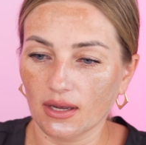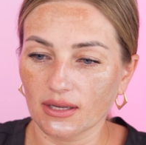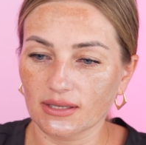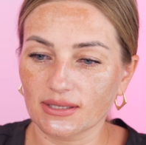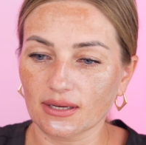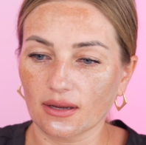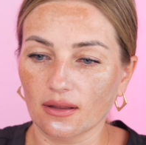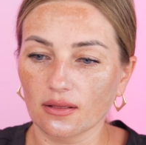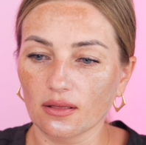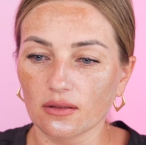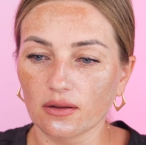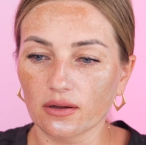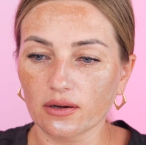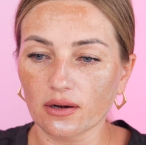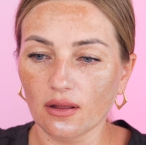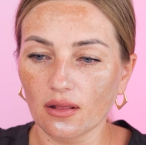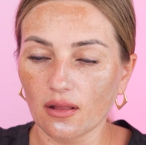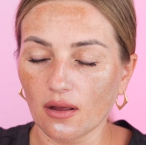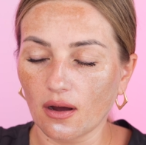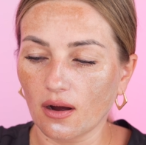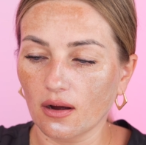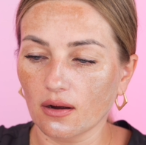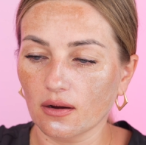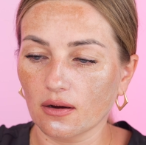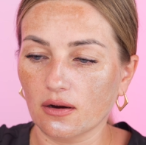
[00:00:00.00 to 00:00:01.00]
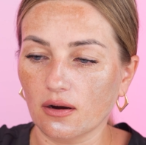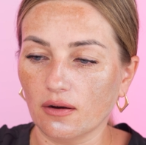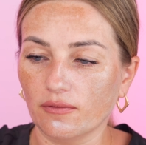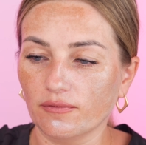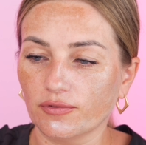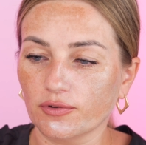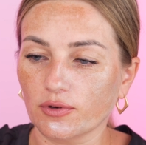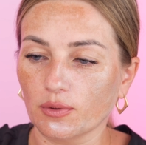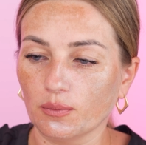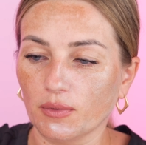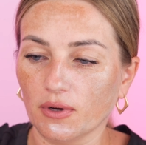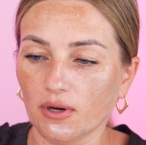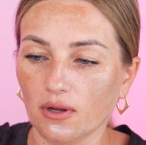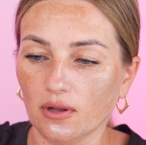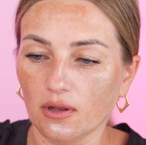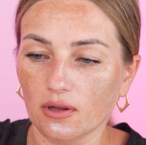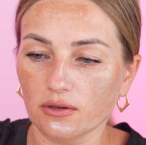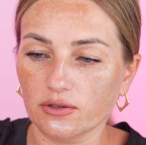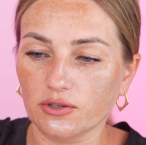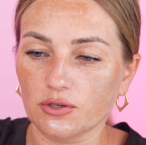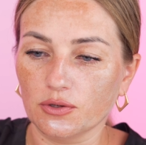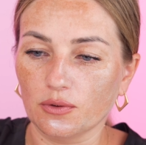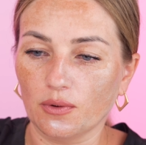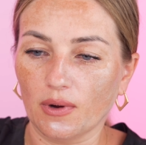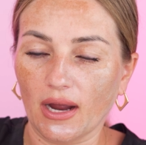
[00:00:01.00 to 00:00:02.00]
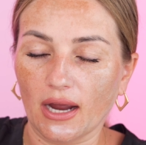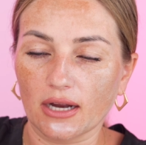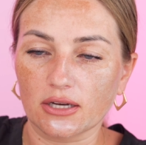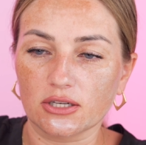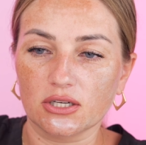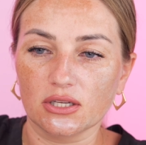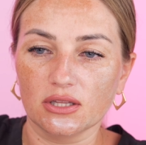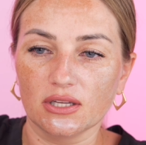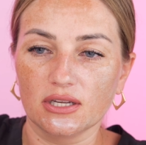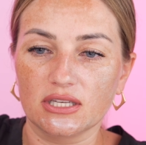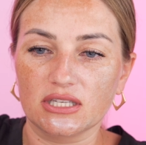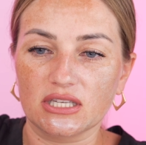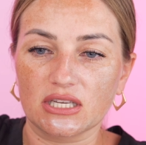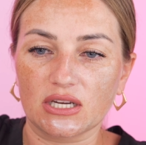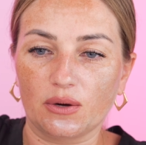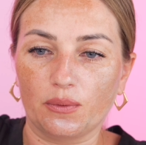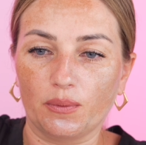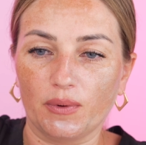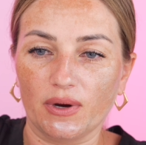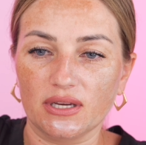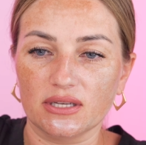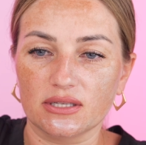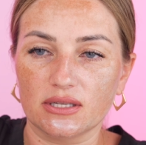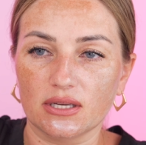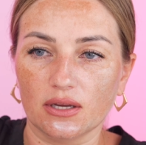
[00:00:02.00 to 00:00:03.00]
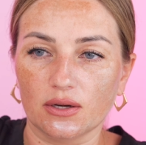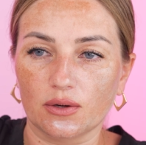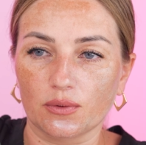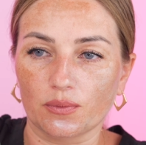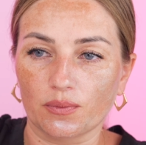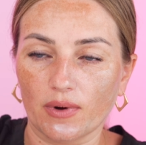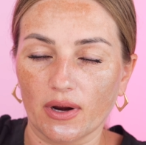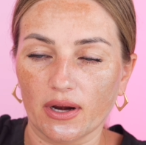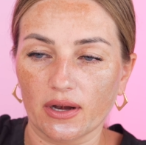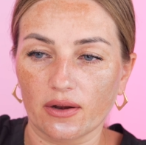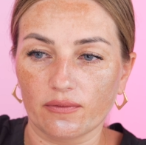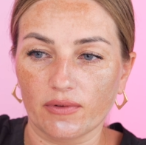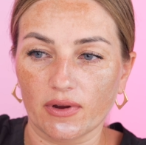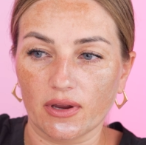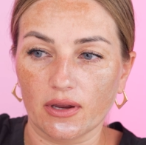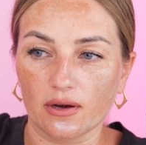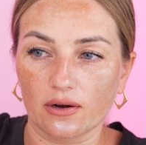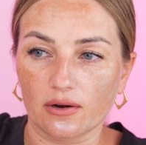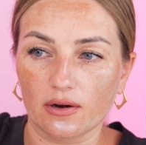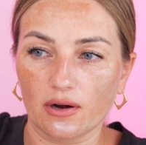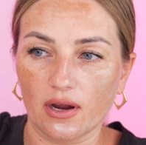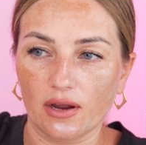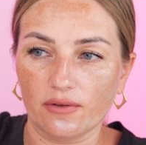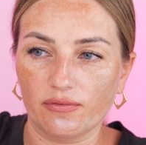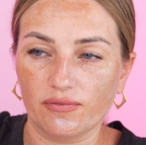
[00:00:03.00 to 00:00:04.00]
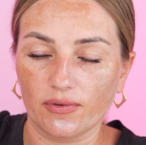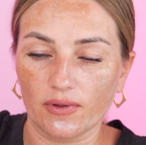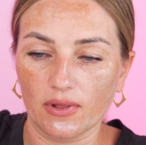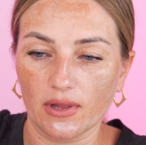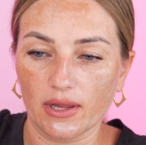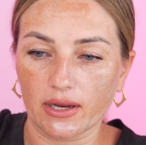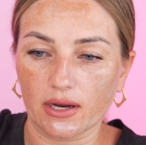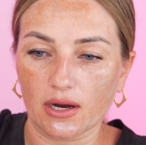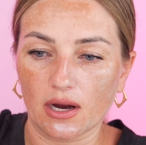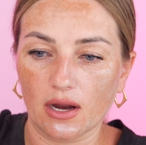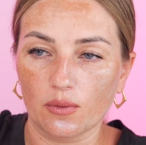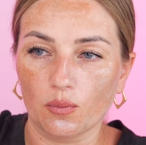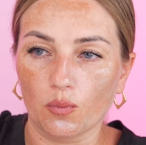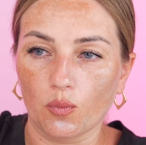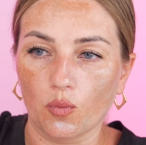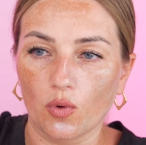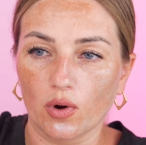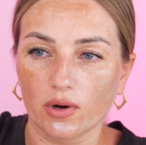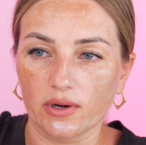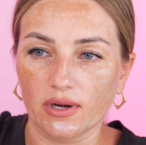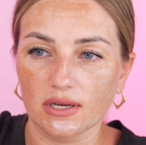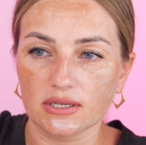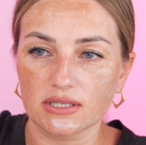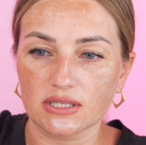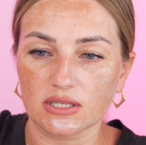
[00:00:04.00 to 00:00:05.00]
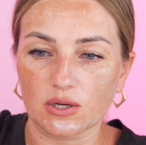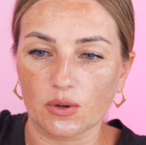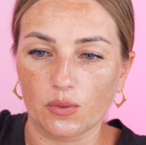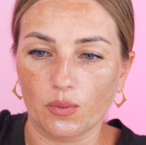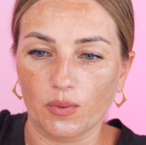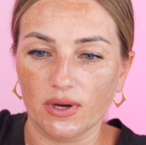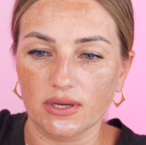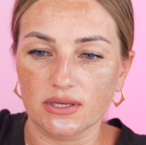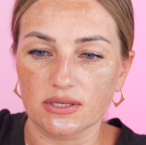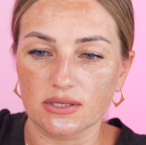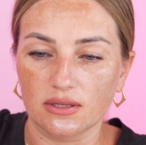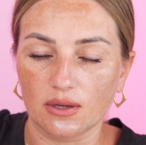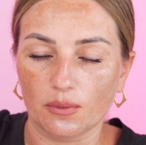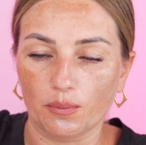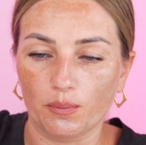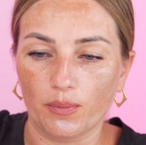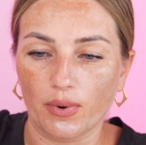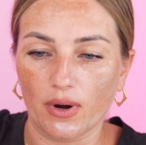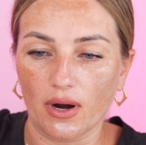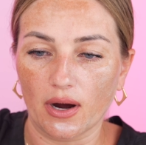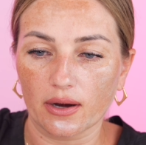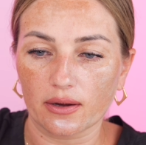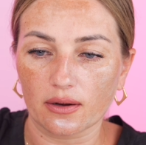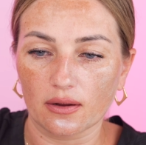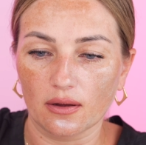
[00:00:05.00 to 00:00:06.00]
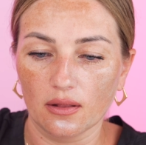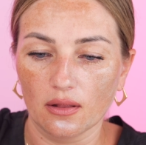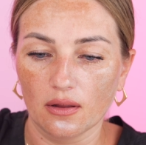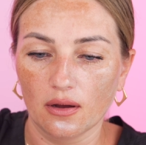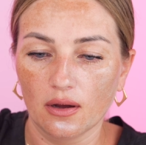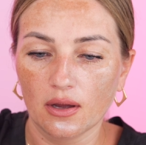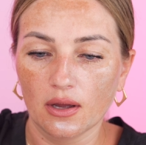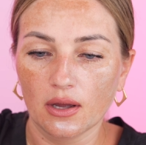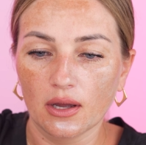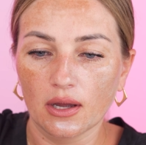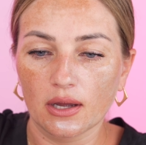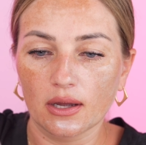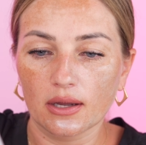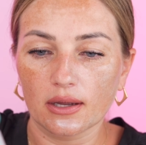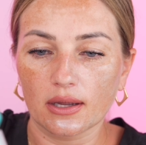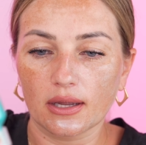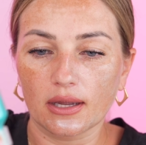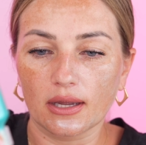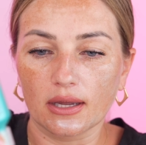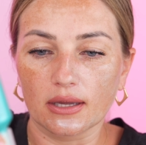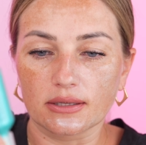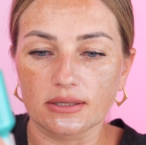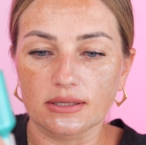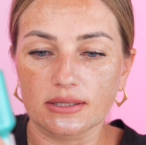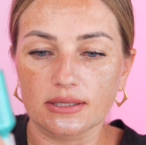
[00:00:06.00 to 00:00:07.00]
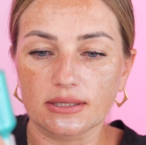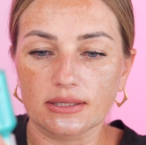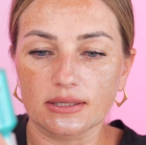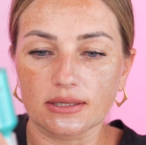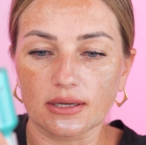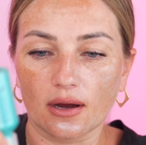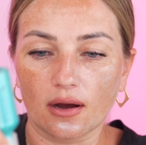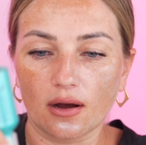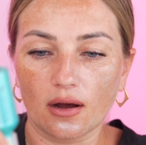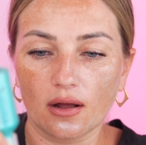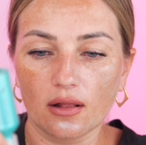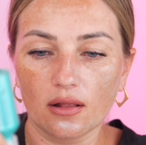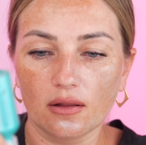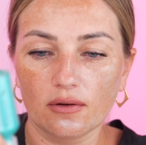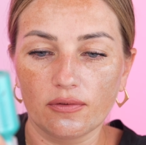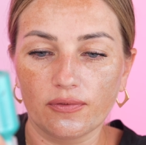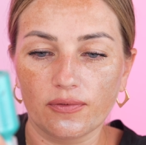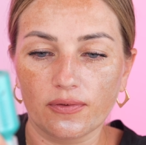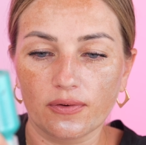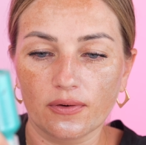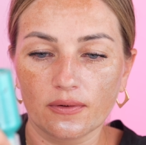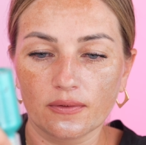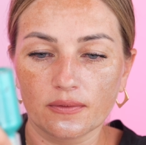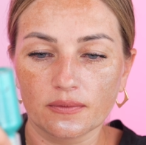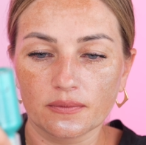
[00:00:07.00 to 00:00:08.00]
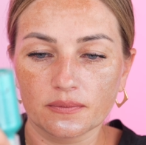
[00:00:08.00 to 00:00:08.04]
It's a little uncomfortable to actually squeeze it right over here. I feel like I want to squeeze the bottle itself.